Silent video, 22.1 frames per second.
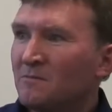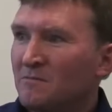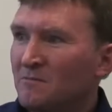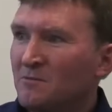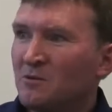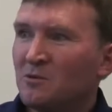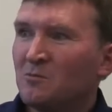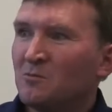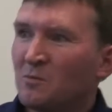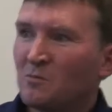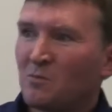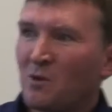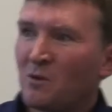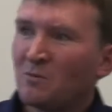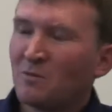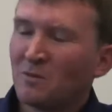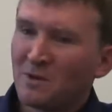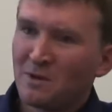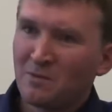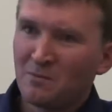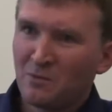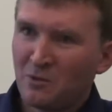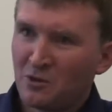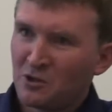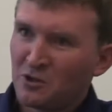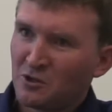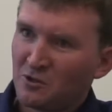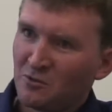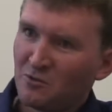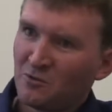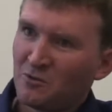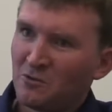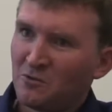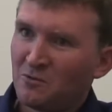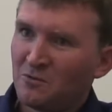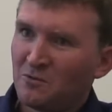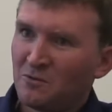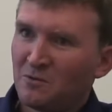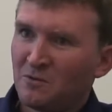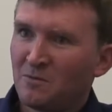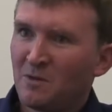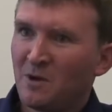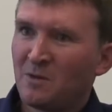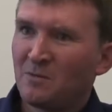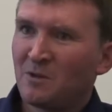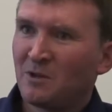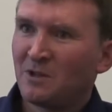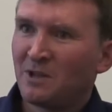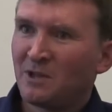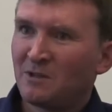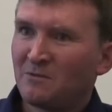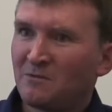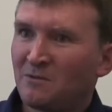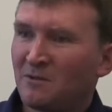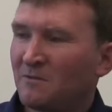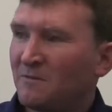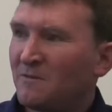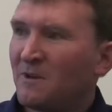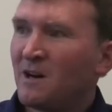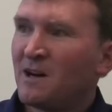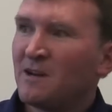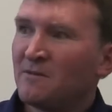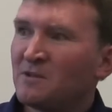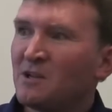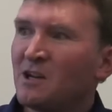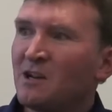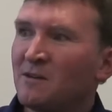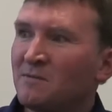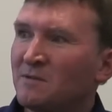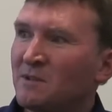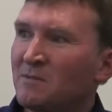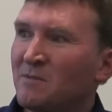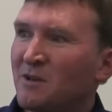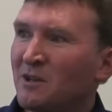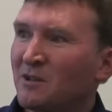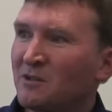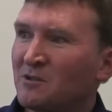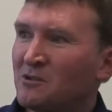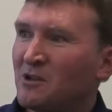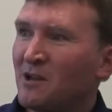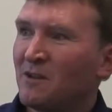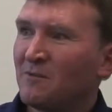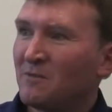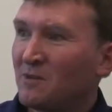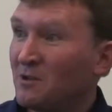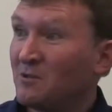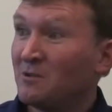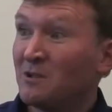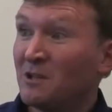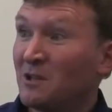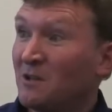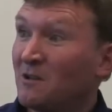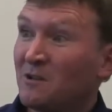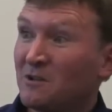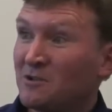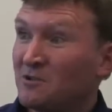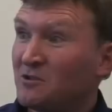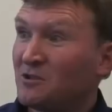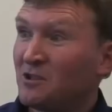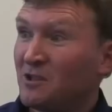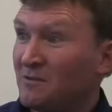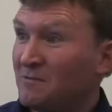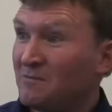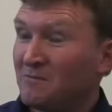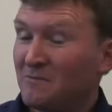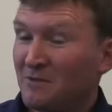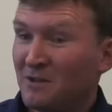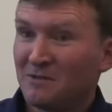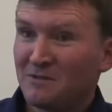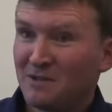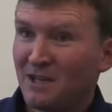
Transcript: You will probably push through the mobile network 5 times the amount of traffic you did last year, right?